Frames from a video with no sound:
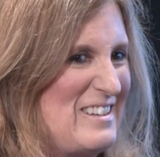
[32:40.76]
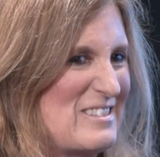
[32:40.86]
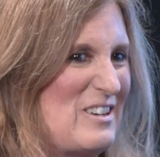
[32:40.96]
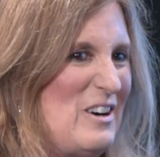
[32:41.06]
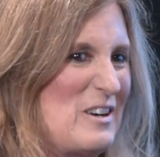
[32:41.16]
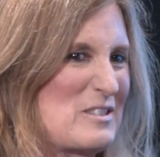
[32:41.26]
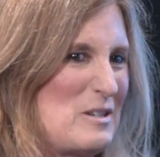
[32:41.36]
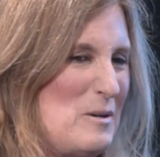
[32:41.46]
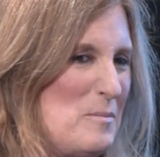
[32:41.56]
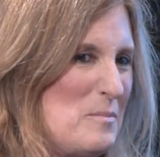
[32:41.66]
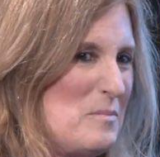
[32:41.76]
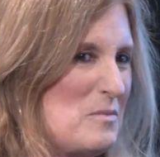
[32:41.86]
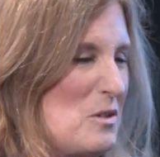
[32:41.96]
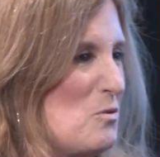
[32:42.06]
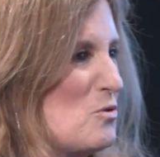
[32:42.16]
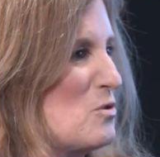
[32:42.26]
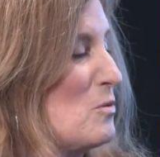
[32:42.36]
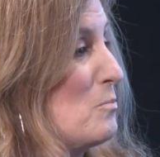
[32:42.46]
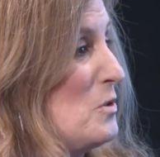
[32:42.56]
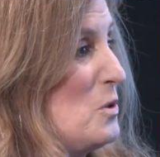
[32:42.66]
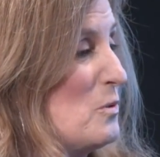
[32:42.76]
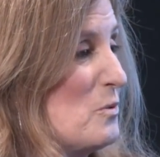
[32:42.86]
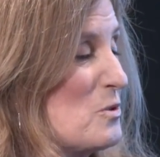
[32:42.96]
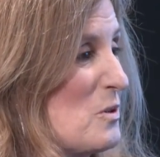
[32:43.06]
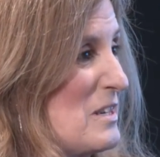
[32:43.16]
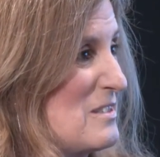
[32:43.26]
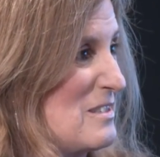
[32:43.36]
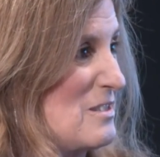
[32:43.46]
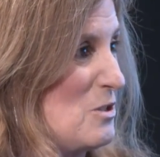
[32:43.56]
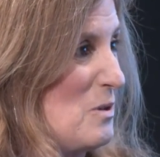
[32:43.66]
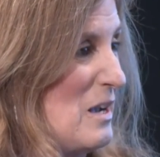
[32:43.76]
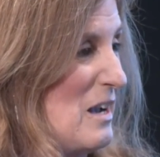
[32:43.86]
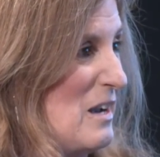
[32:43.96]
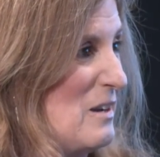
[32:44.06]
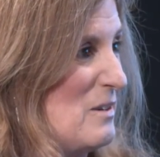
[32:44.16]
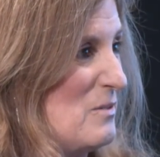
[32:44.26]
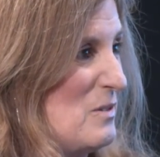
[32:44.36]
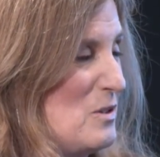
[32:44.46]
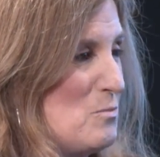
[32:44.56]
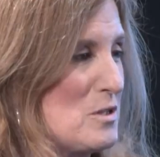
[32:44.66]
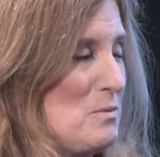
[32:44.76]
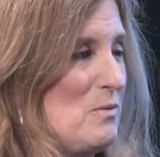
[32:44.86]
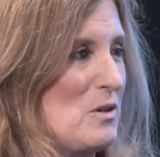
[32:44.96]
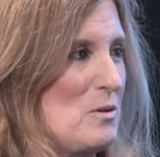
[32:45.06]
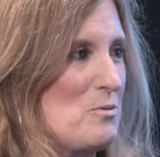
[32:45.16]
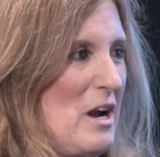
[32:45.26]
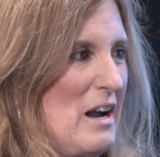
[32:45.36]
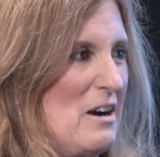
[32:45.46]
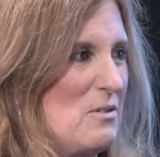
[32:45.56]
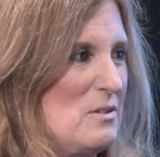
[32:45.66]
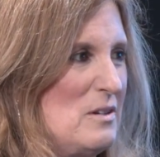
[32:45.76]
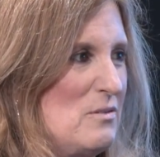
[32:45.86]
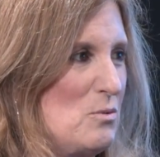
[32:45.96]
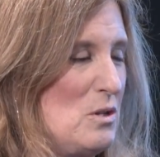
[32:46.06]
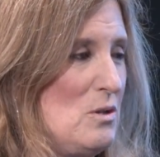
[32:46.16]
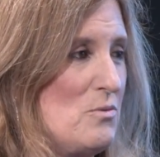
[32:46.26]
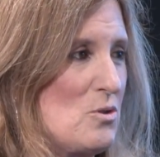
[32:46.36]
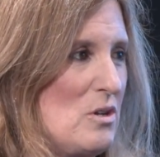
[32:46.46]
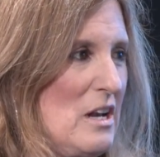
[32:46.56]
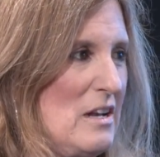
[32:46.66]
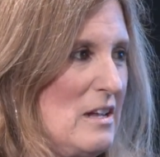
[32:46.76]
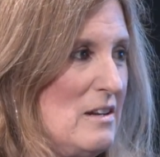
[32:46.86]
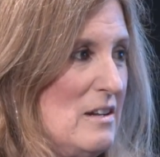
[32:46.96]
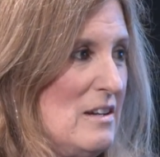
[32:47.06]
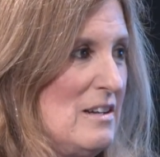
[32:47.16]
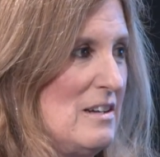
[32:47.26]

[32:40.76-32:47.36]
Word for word: is awesome. Those are some beautiful dresses you well, have. You. you. must be very proud of yes. what you've created. Oh